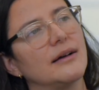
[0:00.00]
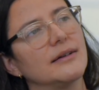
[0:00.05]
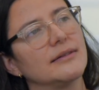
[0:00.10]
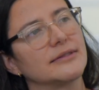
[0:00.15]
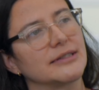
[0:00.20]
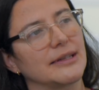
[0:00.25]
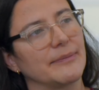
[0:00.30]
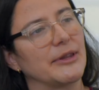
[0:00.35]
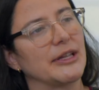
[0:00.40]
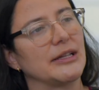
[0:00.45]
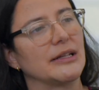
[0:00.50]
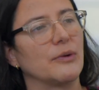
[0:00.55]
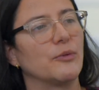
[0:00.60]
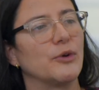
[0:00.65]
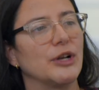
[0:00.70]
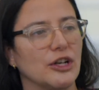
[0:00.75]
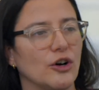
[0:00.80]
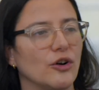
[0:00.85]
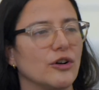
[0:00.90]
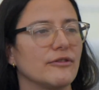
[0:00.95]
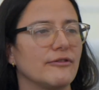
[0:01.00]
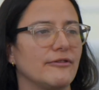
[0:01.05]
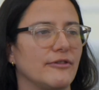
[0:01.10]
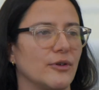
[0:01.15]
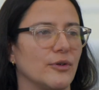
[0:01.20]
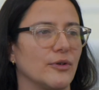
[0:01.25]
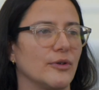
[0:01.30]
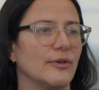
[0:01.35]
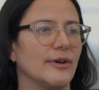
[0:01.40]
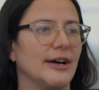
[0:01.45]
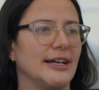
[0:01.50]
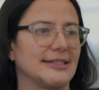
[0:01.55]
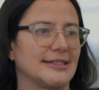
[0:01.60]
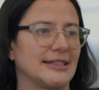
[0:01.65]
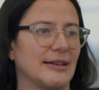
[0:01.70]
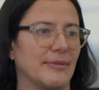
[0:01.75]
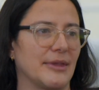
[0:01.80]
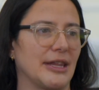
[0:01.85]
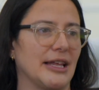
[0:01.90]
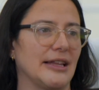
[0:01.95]
something that we long for is
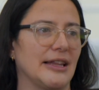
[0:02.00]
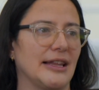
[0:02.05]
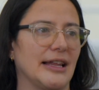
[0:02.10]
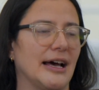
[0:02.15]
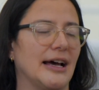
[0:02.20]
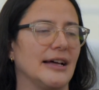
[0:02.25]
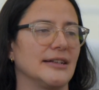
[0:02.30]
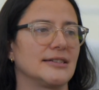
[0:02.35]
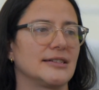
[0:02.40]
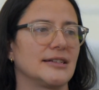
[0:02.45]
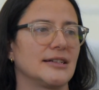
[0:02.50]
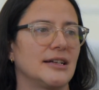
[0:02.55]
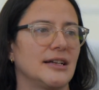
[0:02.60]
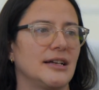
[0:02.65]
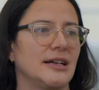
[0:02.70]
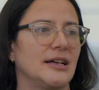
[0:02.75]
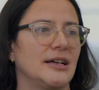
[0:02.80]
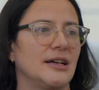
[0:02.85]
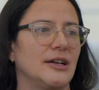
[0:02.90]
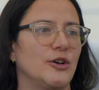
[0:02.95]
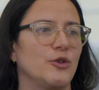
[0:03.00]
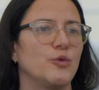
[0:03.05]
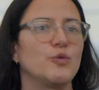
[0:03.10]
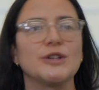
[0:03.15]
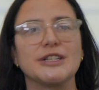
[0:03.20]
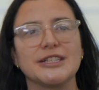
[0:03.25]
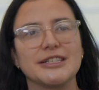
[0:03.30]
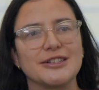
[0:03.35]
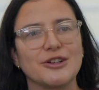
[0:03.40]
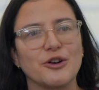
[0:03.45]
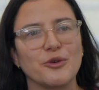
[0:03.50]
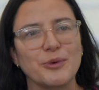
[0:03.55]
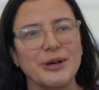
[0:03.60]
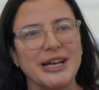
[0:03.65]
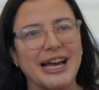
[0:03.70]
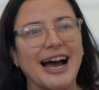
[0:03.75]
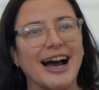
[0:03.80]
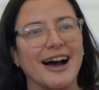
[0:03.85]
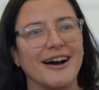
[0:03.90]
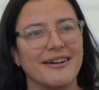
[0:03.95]
something that we didn't know
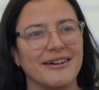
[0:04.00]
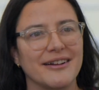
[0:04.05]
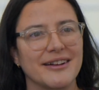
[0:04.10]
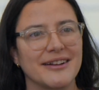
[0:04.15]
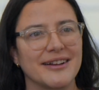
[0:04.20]
we had.